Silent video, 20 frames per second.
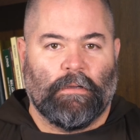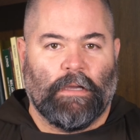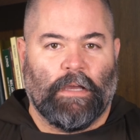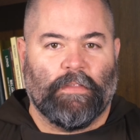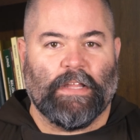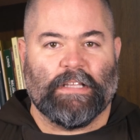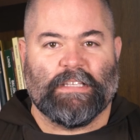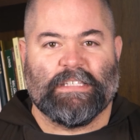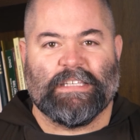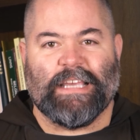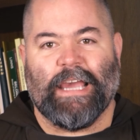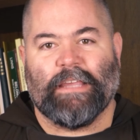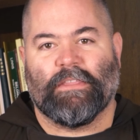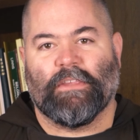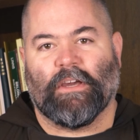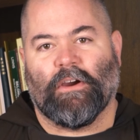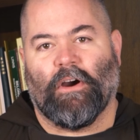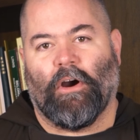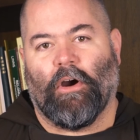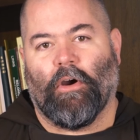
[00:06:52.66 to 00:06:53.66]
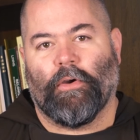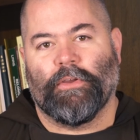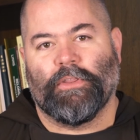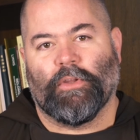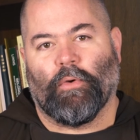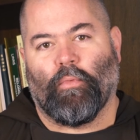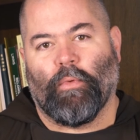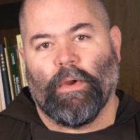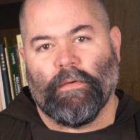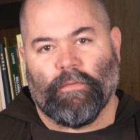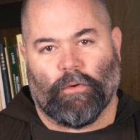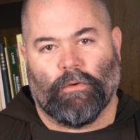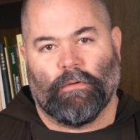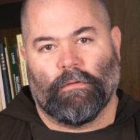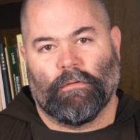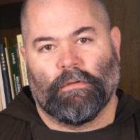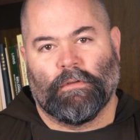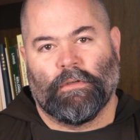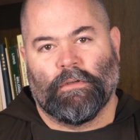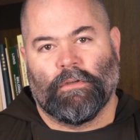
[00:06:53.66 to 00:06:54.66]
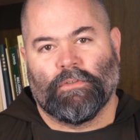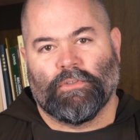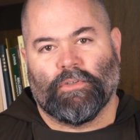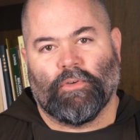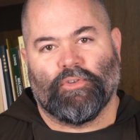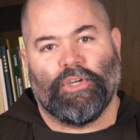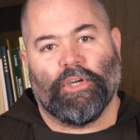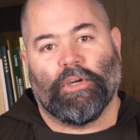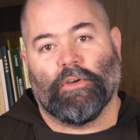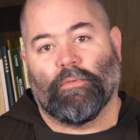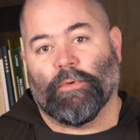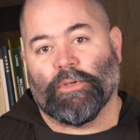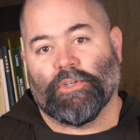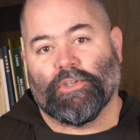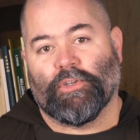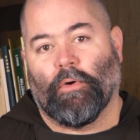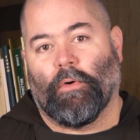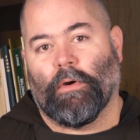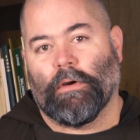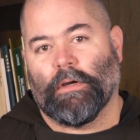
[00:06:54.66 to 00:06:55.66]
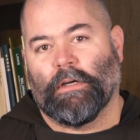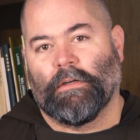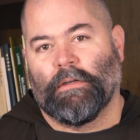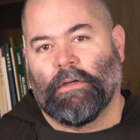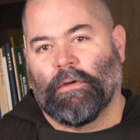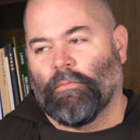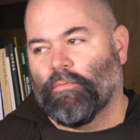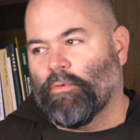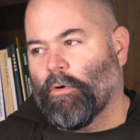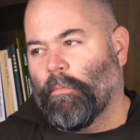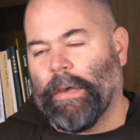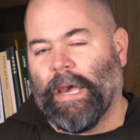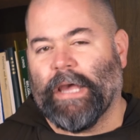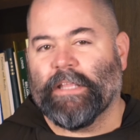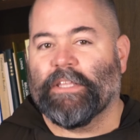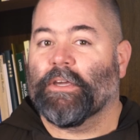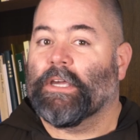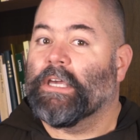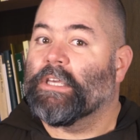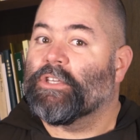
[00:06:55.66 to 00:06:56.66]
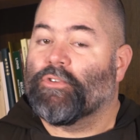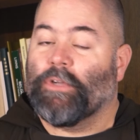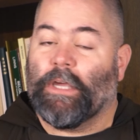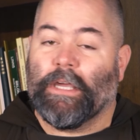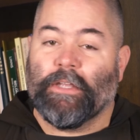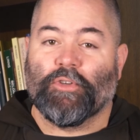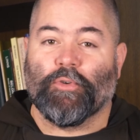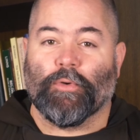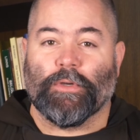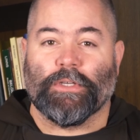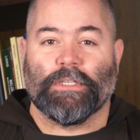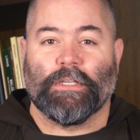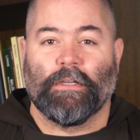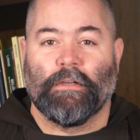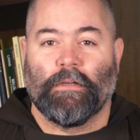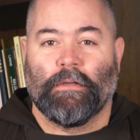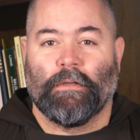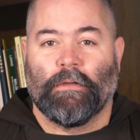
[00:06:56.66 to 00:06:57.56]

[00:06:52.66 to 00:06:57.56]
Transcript: and then sank the car in the river so she could restore a romantic interest